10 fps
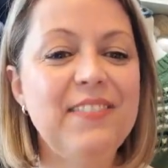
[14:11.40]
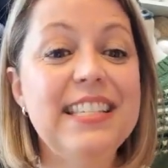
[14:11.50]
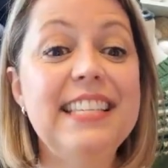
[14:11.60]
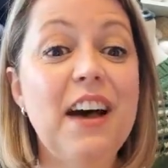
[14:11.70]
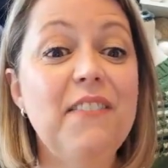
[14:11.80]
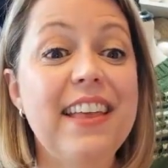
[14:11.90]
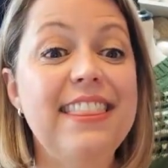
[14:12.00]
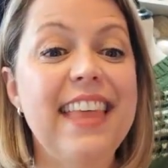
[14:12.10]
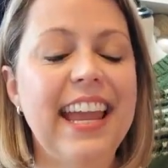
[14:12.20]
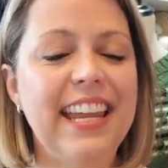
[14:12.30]
Selva,
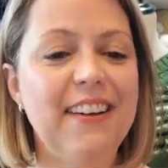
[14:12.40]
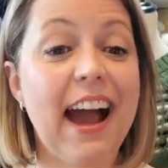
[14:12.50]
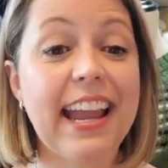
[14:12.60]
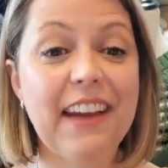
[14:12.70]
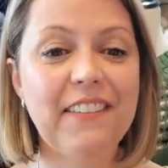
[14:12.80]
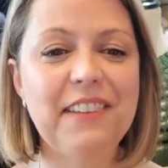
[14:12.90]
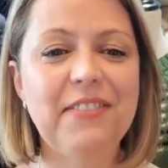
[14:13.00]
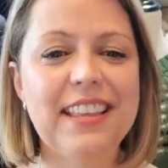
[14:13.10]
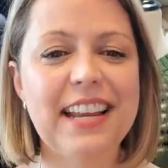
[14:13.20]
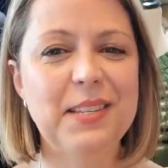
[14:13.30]
thank you. I can't wait
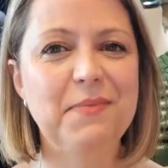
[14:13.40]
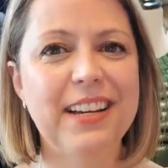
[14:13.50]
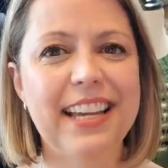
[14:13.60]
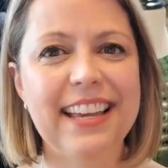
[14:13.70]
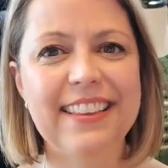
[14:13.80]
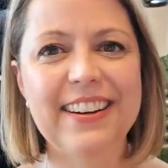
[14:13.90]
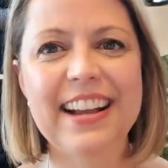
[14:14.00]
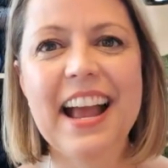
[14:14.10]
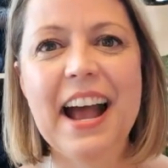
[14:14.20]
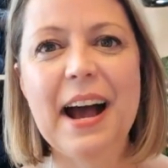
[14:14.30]
for the next book either.
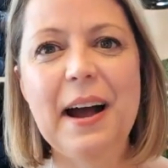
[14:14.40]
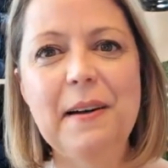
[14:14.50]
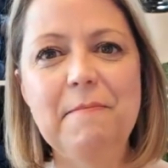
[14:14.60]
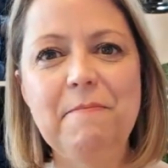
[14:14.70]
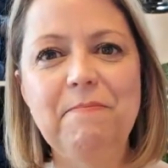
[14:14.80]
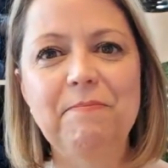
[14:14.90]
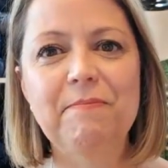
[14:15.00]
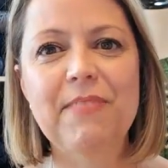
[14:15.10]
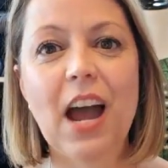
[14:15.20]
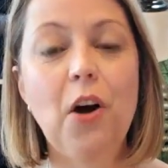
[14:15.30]

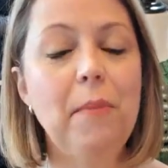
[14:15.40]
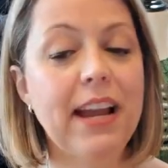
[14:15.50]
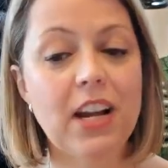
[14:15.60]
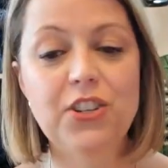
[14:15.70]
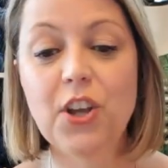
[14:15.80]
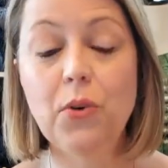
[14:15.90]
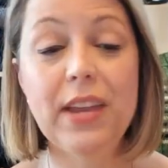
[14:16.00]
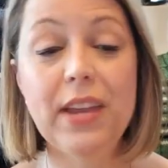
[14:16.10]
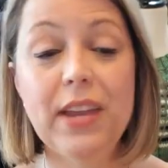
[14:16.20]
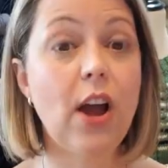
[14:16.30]
Oh my gosh. So
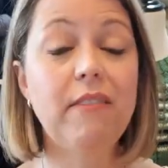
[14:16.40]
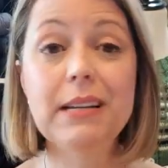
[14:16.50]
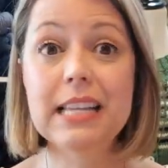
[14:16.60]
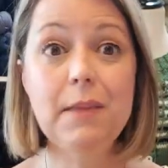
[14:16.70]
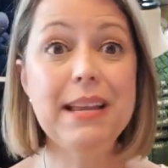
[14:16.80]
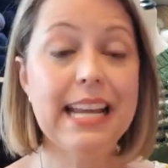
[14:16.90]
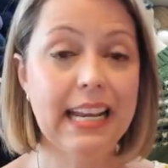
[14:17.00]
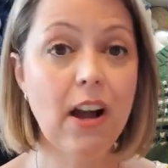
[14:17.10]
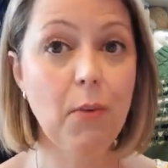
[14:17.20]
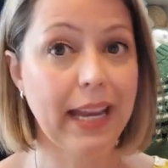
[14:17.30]
yeah, so everybody's going to be
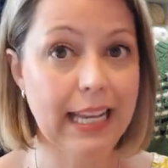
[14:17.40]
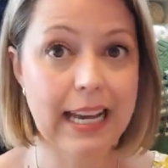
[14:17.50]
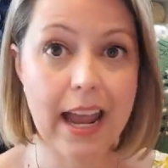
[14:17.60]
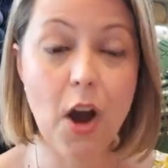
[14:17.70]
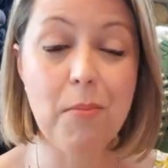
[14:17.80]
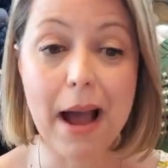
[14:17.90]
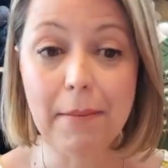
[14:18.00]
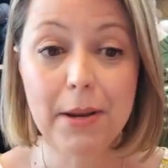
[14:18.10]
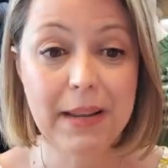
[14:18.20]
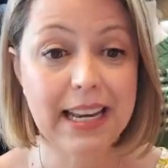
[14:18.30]
knitting all weekend. I hope I'm
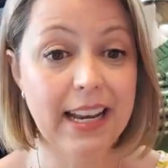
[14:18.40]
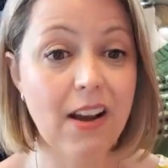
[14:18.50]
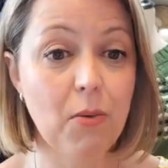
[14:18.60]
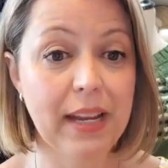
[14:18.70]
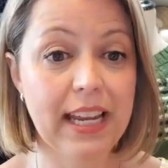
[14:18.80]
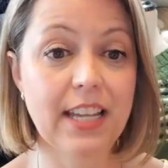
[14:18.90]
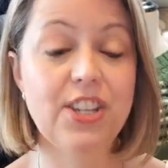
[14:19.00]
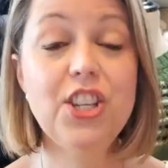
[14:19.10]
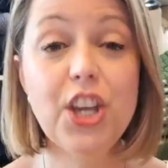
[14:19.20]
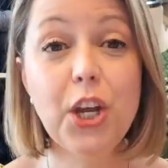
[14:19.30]
going to be knitting all weekend
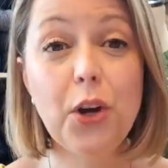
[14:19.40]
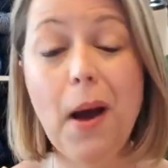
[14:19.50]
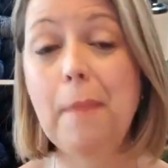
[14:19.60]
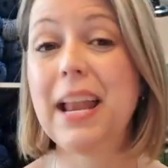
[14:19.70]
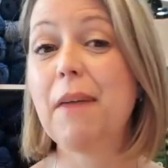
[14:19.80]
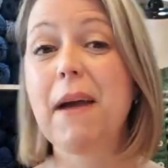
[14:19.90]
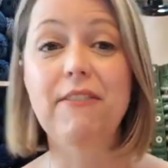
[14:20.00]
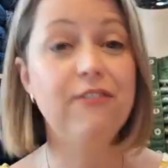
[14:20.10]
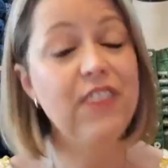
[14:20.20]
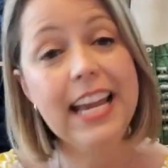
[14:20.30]
too. I'm going to have my
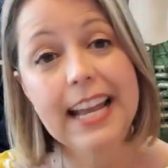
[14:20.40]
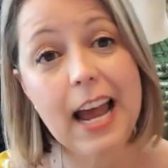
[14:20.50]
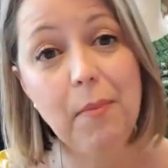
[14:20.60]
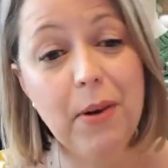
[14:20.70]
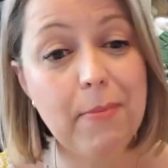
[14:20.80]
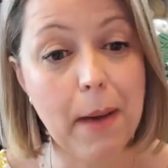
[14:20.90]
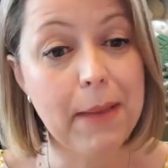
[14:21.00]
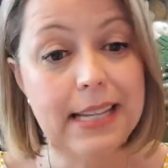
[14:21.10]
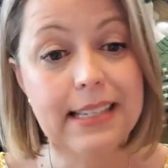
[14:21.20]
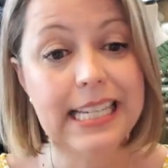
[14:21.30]
feet up with my
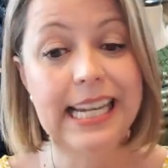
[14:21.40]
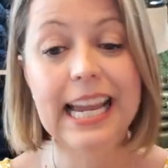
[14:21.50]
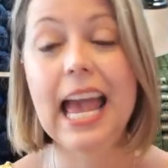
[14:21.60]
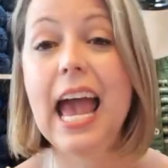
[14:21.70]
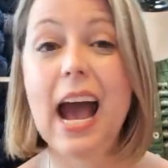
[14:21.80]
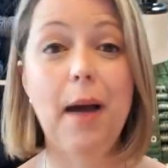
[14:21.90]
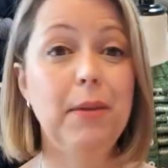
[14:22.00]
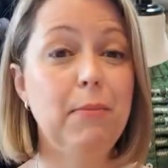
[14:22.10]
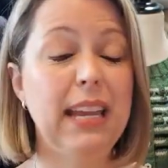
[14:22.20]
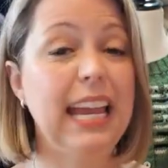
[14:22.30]
bestie. I'm going
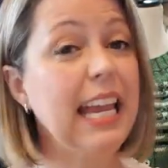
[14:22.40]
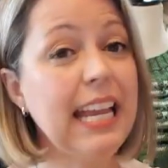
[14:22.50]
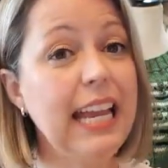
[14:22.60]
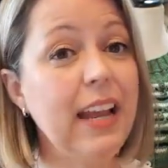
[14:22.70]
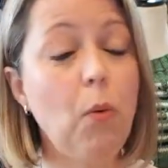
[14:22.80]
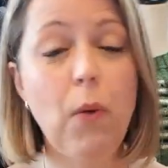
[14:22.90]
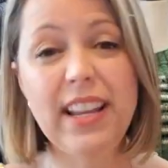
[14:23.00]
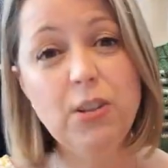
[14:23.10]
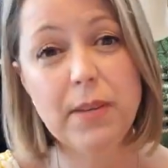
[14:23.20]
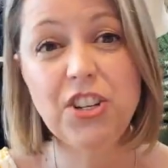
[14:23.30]
to be eating way
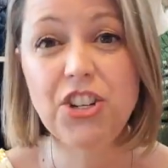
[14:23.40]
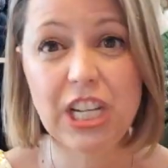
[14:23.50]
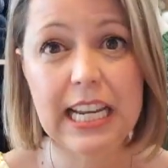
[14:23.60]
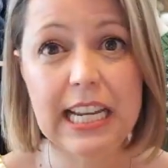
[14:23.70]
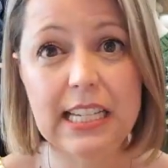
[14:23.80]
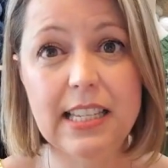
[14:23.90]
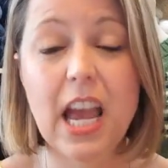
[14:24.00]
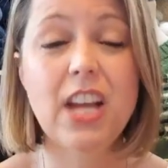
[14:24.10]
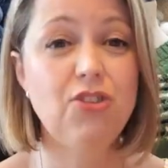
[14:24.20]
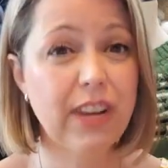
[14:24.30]
too much cheese,
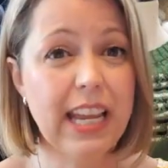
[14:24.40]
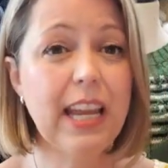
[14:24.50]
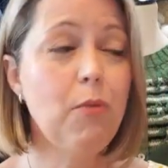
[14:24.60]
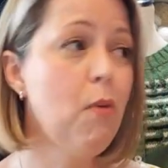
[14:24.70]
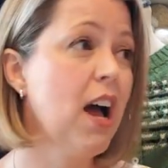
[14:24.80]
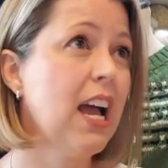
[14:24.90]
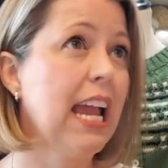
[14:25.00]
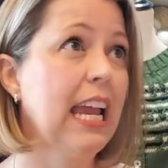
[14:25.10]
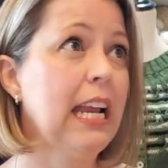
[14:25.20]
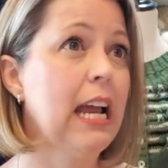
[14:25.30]
drinking
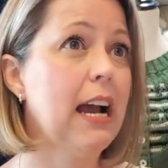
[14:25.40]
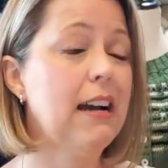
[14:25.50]
wine,